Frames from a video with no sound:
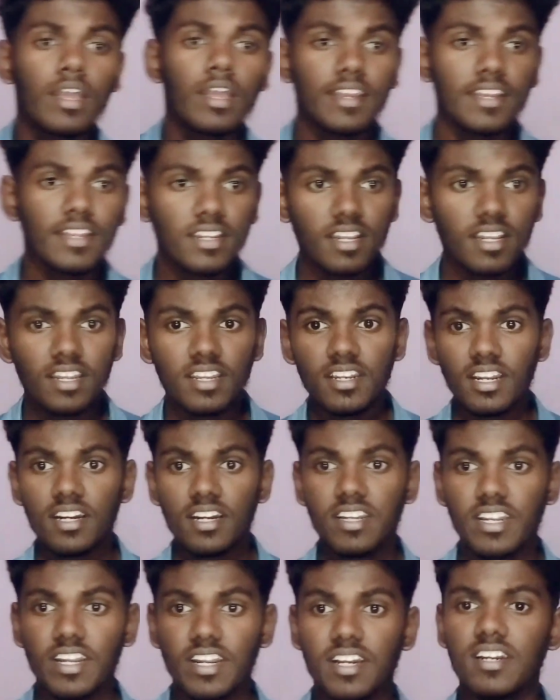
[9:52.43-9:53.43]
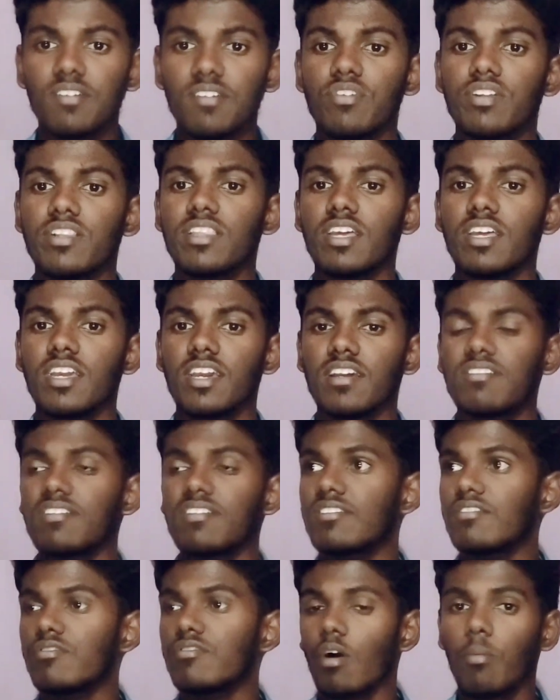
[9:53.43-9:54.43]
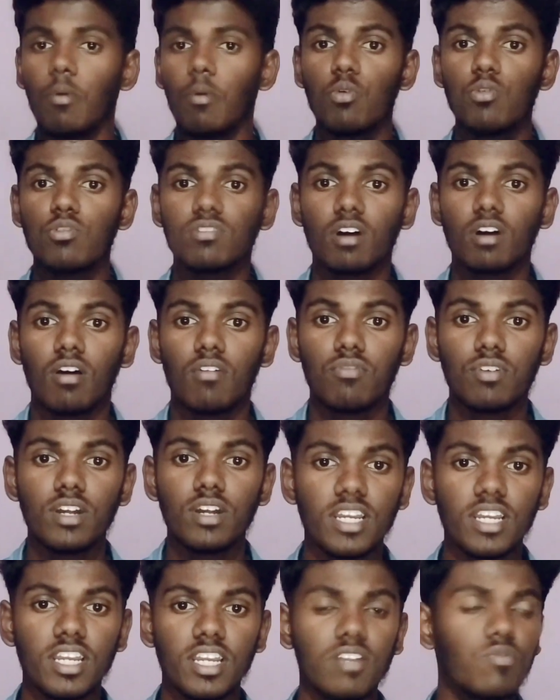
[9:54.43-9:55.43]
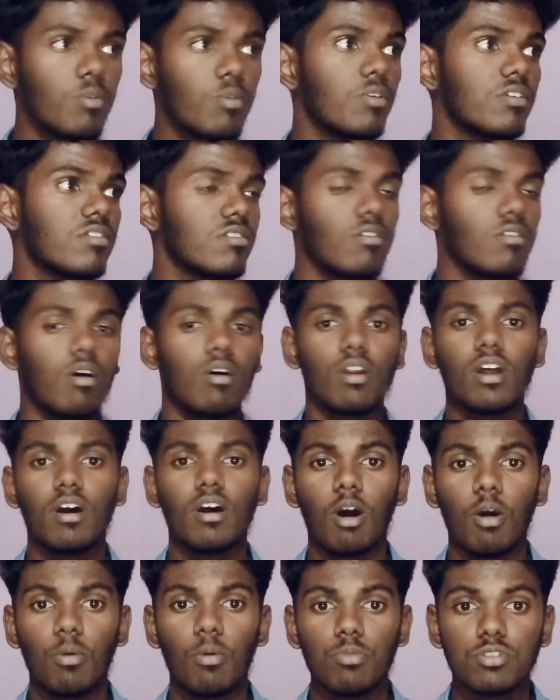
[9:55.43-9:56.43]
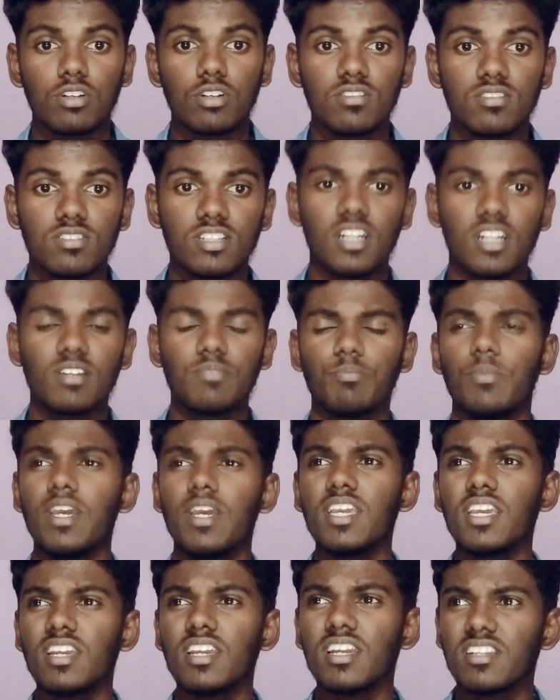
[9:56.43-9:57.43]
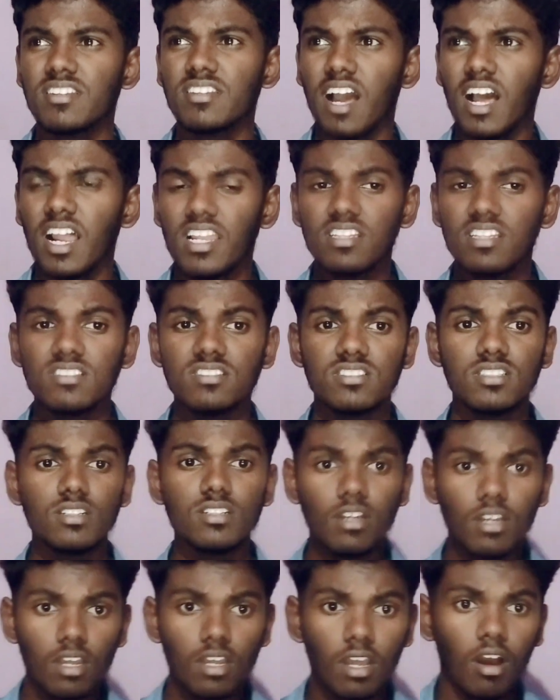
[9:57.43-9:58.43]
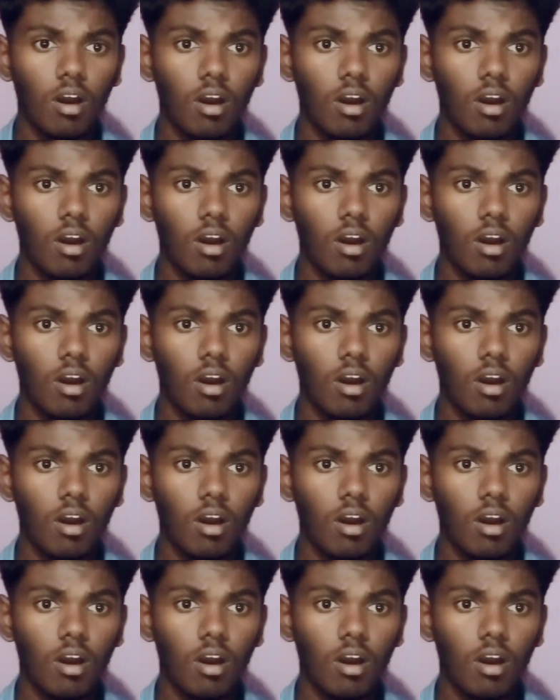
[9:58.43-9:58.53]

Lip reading: inundated with the excessive amounts of information or options, then making it challenging